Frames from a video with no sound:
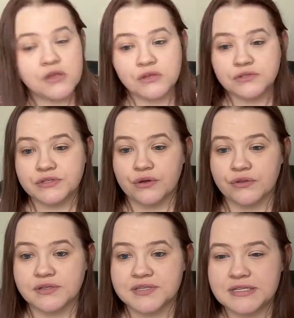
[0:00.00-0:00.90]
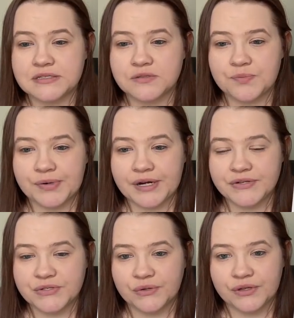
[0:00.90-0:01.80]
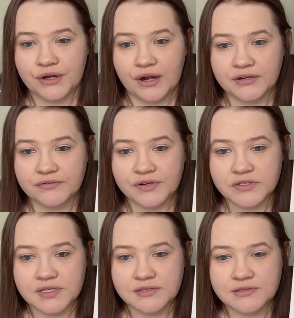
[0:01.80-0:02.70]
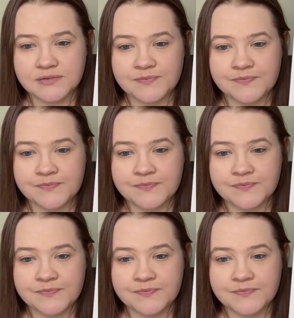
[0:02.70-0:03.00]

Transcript: So this is Prayer School or Garden Verses.